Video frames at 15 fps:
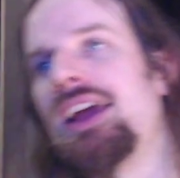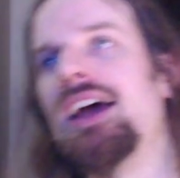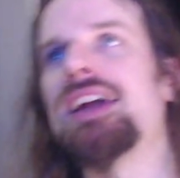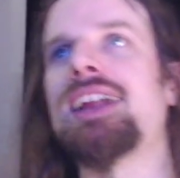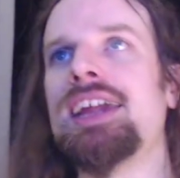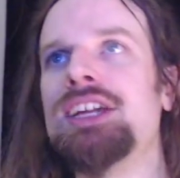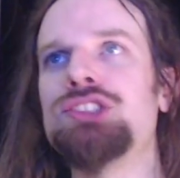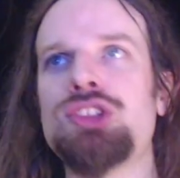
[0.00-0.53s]

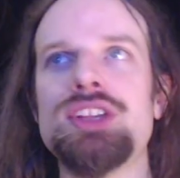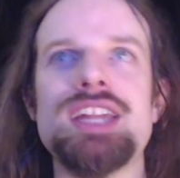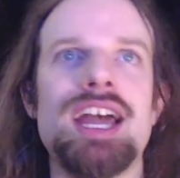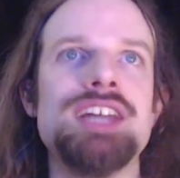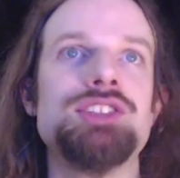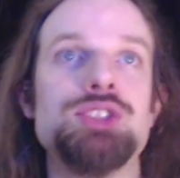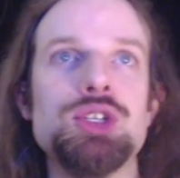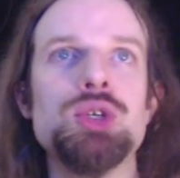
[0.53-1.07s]
occasionally
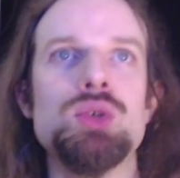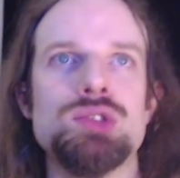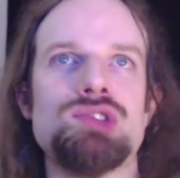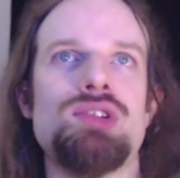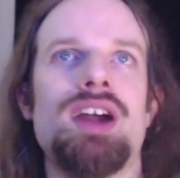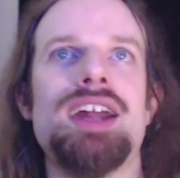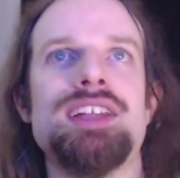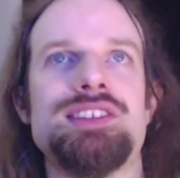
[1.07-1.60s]
I do
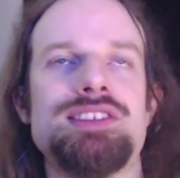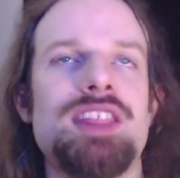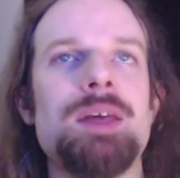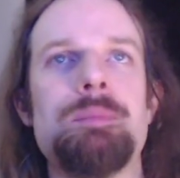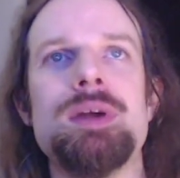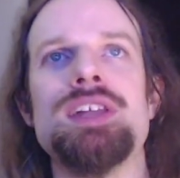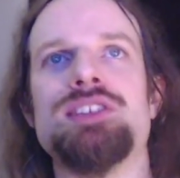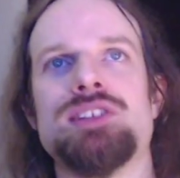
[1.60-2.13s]
try to
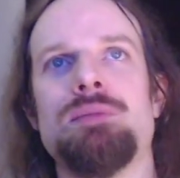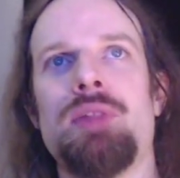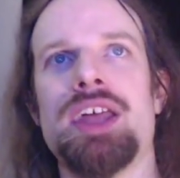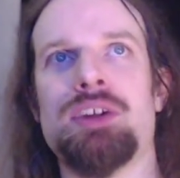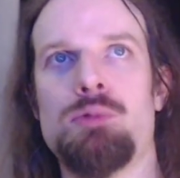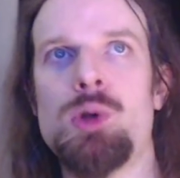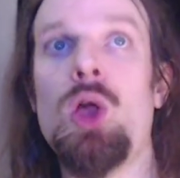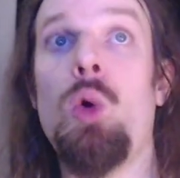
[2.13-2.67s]
slip in some
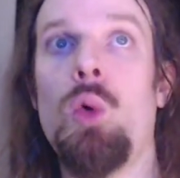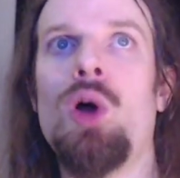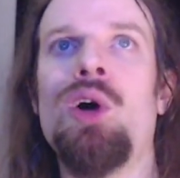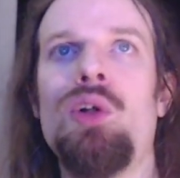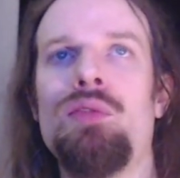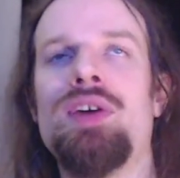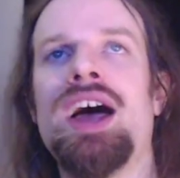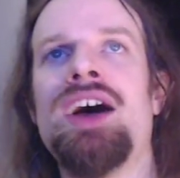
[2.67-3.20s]
like real
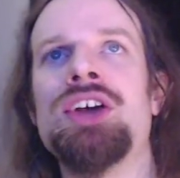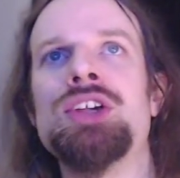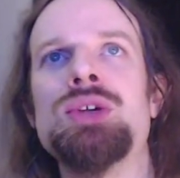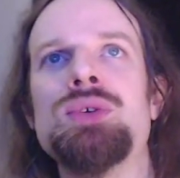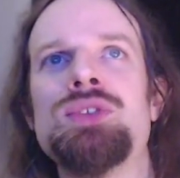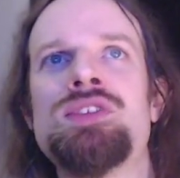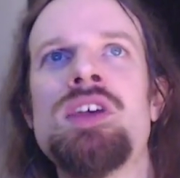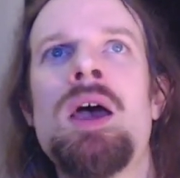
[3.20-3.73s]
world
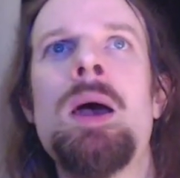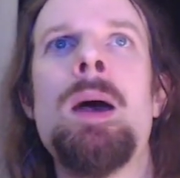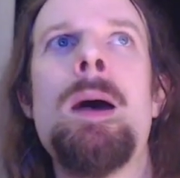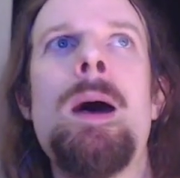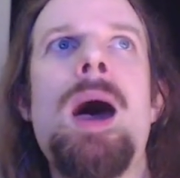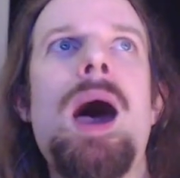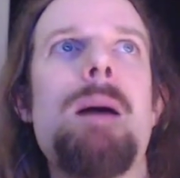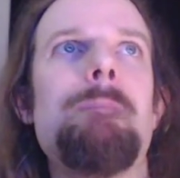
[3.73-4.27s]
values,
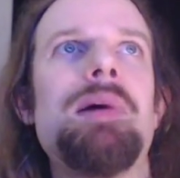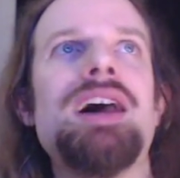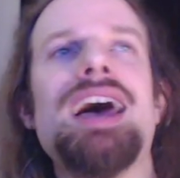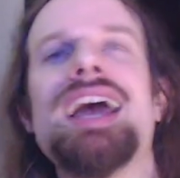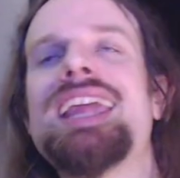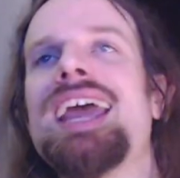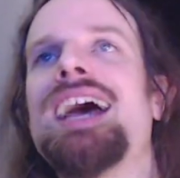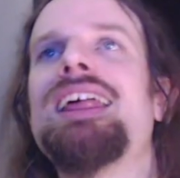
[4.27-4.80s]
but
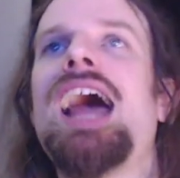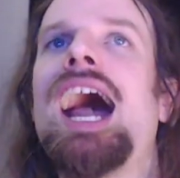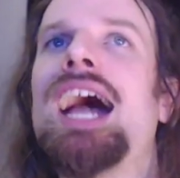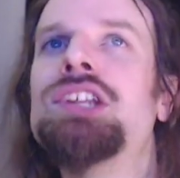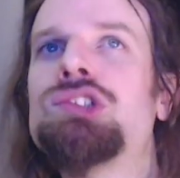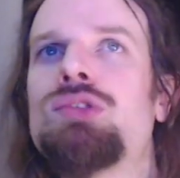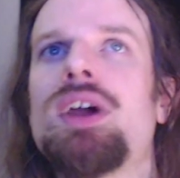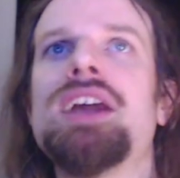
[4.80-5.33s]
again,
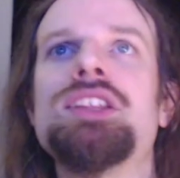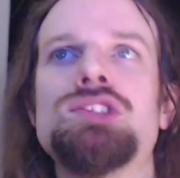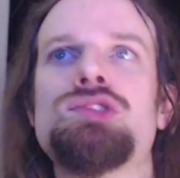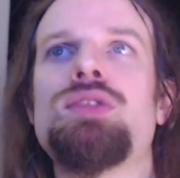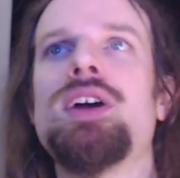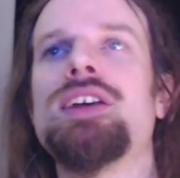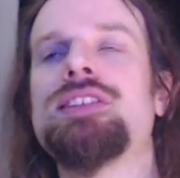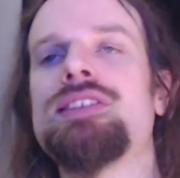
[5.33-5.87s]
I try to
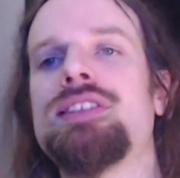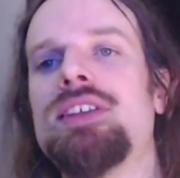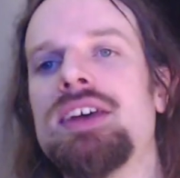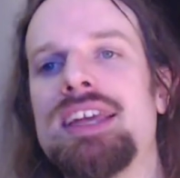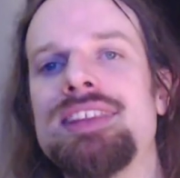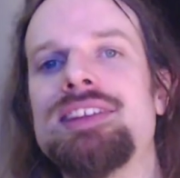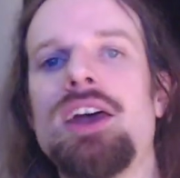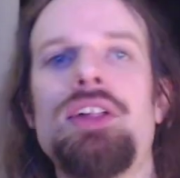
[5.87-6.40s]
trust
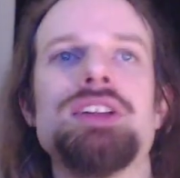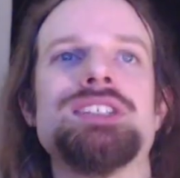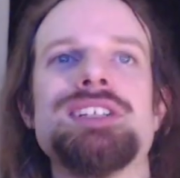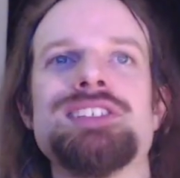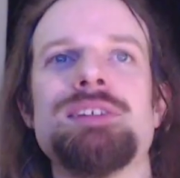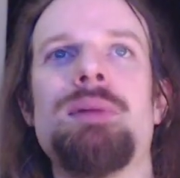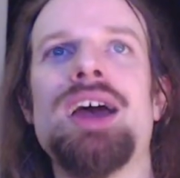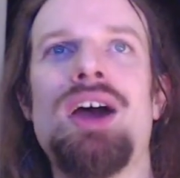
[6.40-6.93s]
the
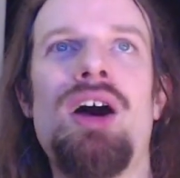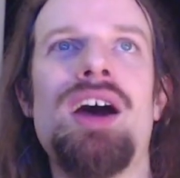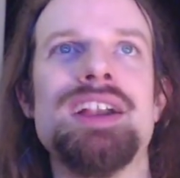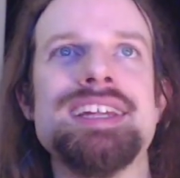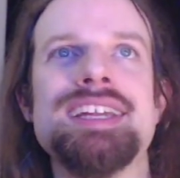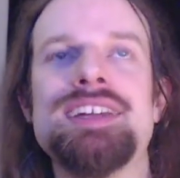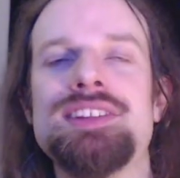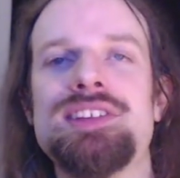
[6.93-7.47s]
intelligence of my
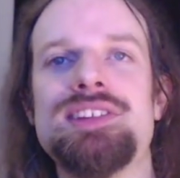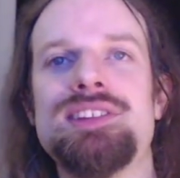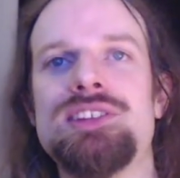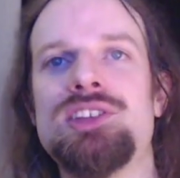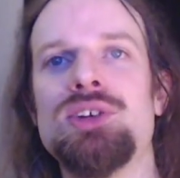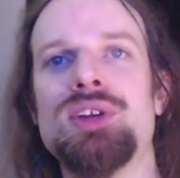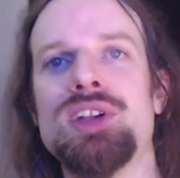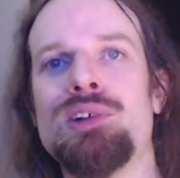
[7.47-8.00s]
audience
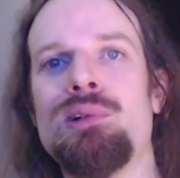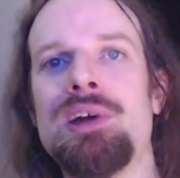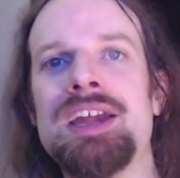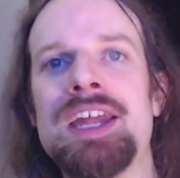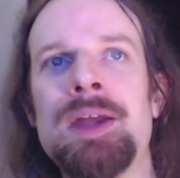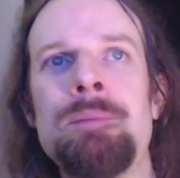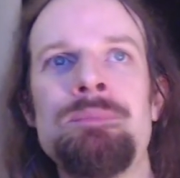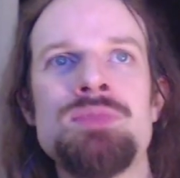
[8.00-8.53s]
to a
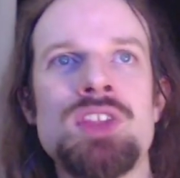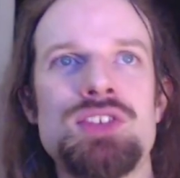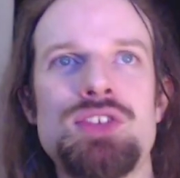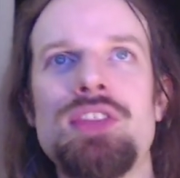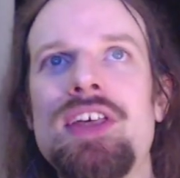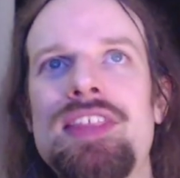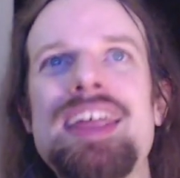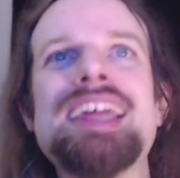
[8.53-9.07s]
degree so
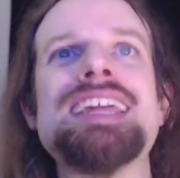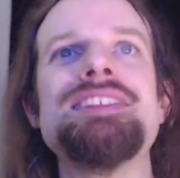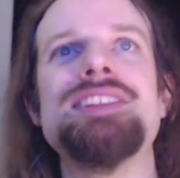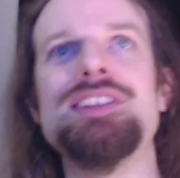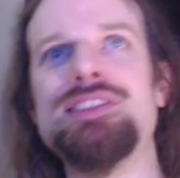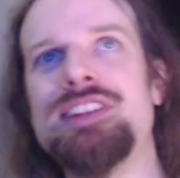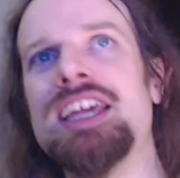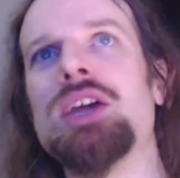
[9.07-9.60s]
that they can
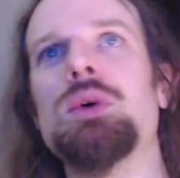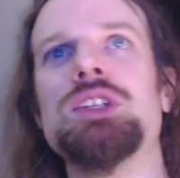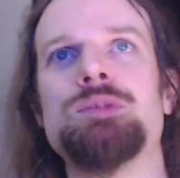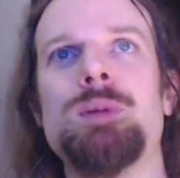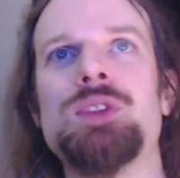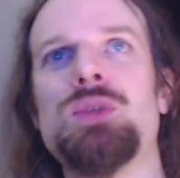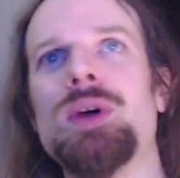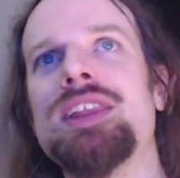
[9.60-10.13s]
distinguish
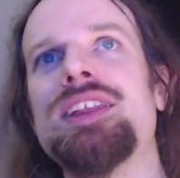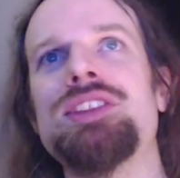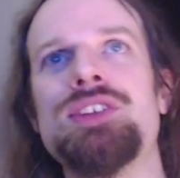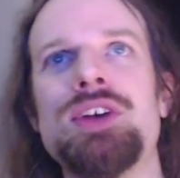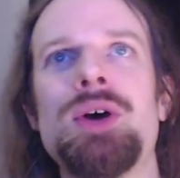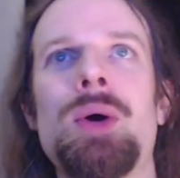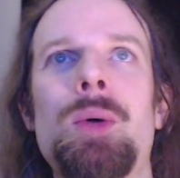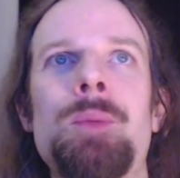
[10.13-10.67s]
between the
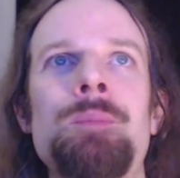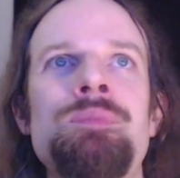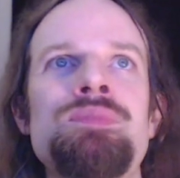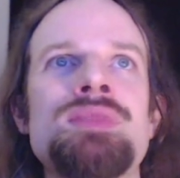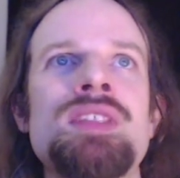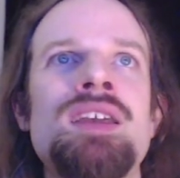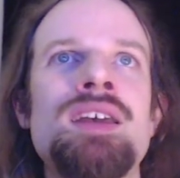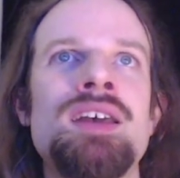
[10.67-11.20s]
two.
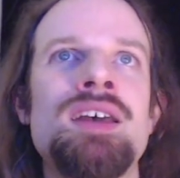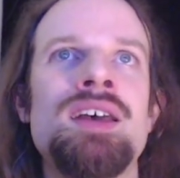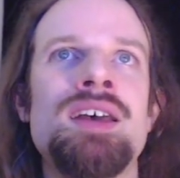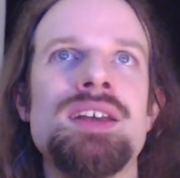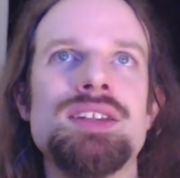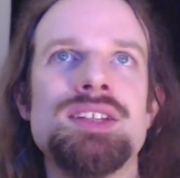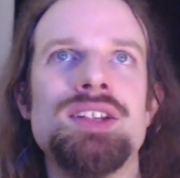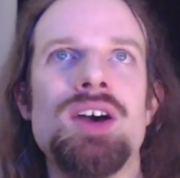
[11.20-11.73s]

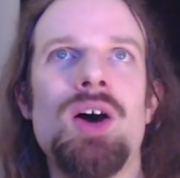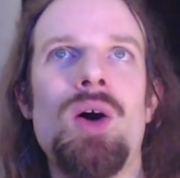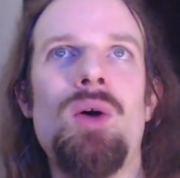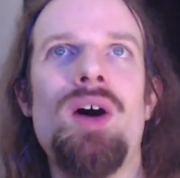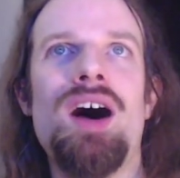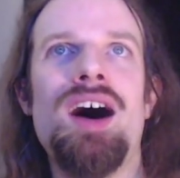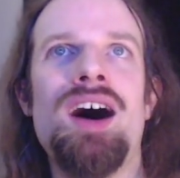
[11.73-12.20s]
You know,